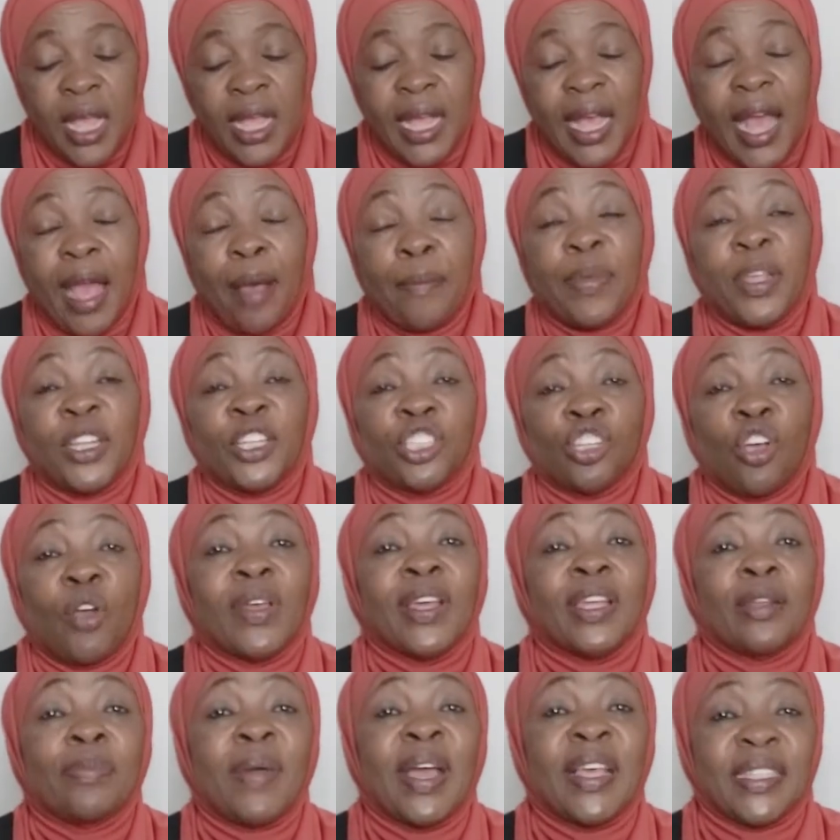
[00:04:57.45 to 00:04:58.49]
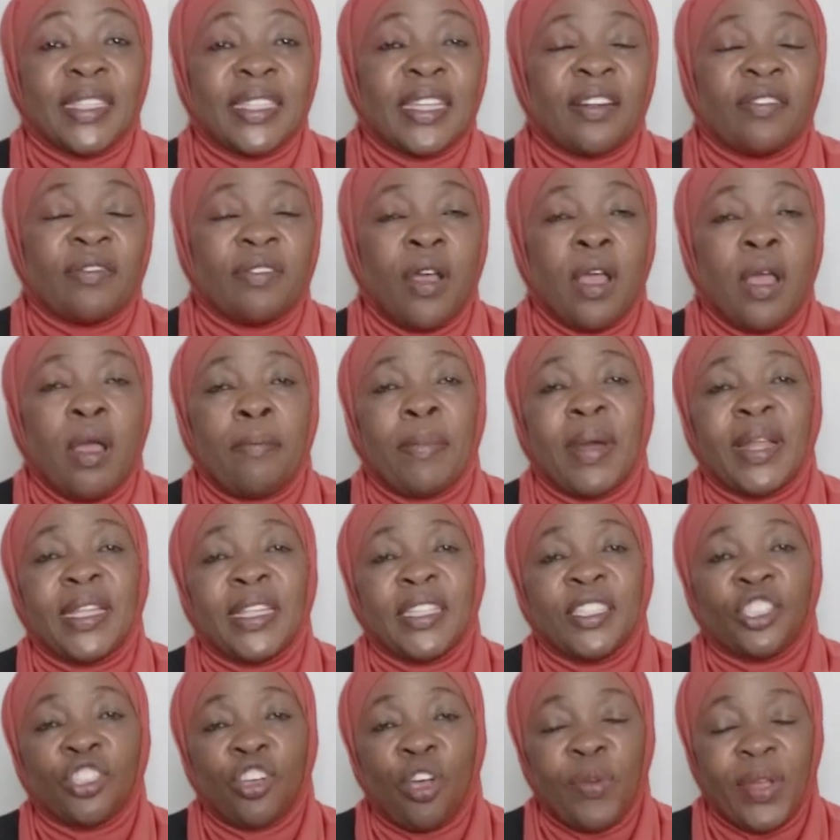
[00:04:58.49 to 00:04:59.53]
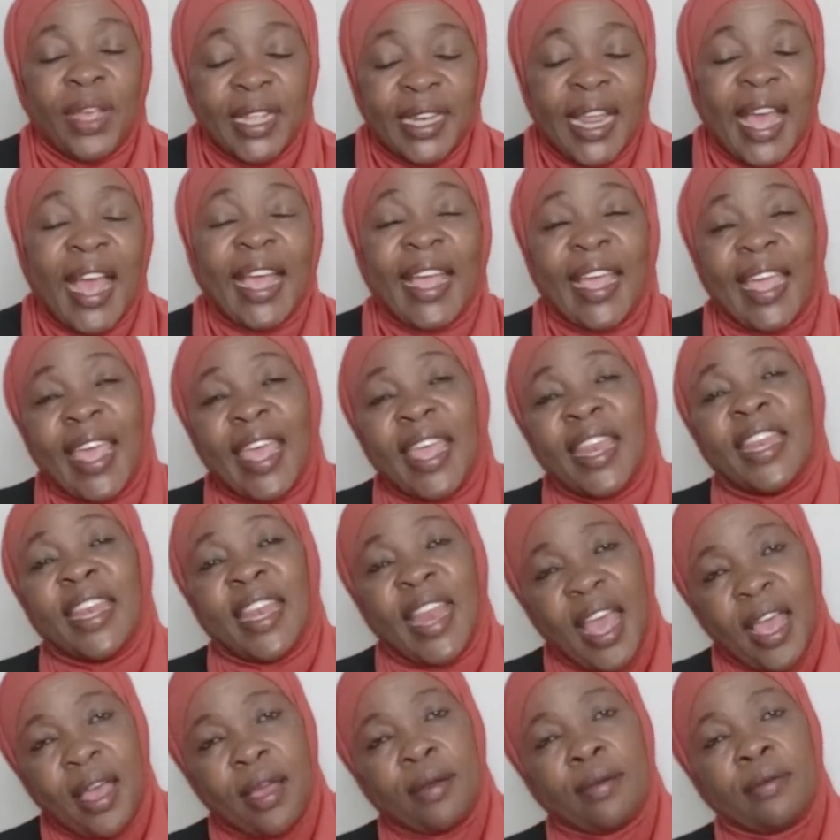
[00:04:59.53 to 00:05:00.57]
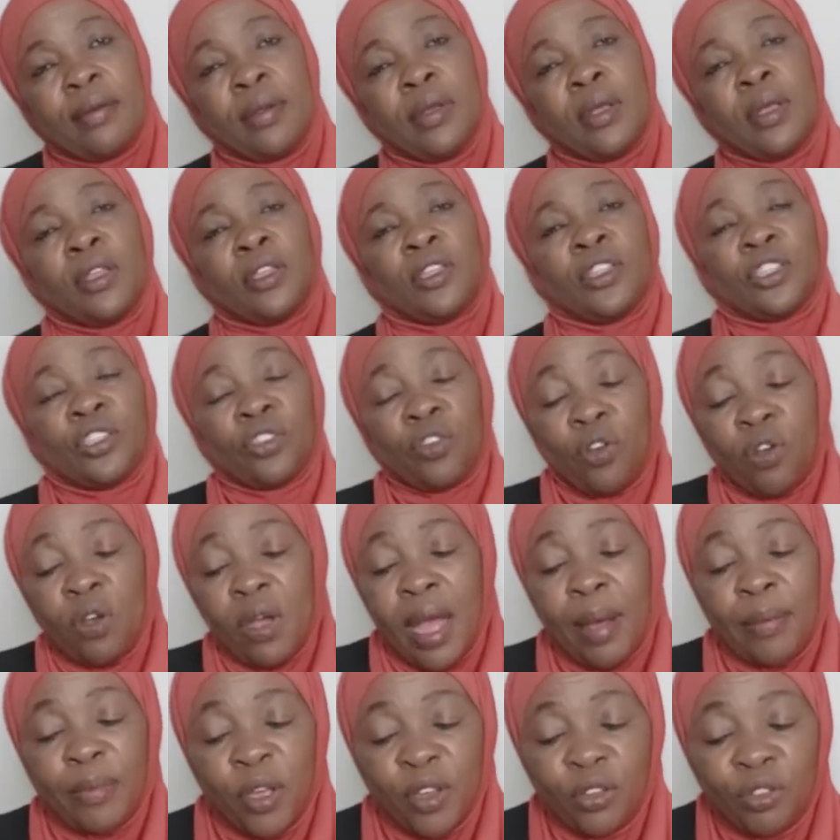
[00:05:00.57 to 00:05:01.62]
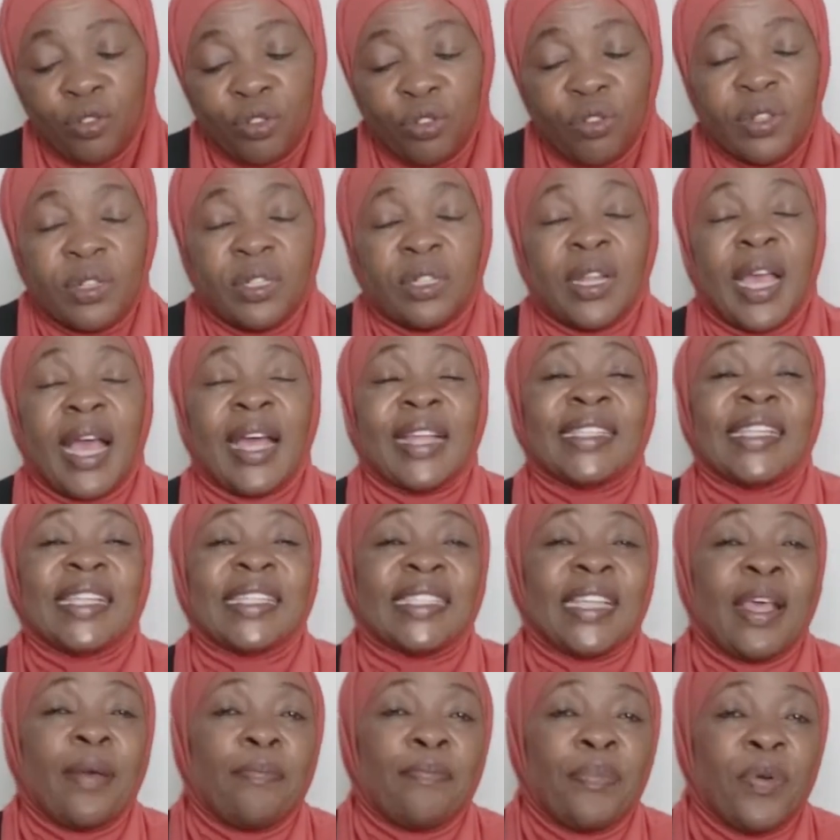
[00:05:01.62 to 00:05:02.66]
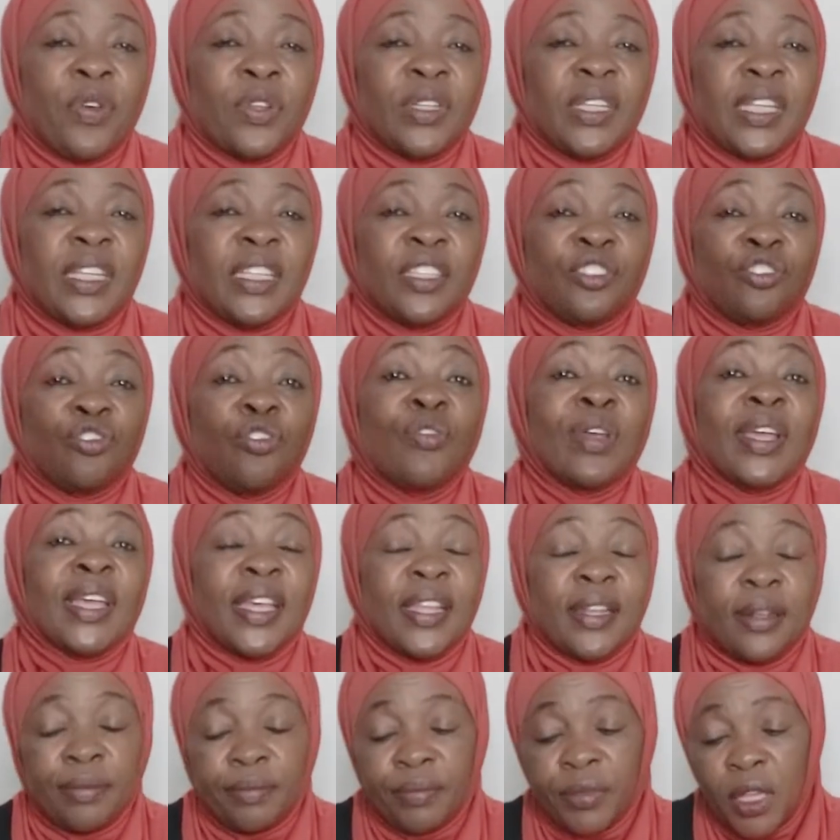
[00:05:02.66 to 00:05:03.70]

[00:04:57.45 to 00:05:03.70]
I've been showing it myself. but he's showing it again now. So I'm going to do it at the same point he's doing it.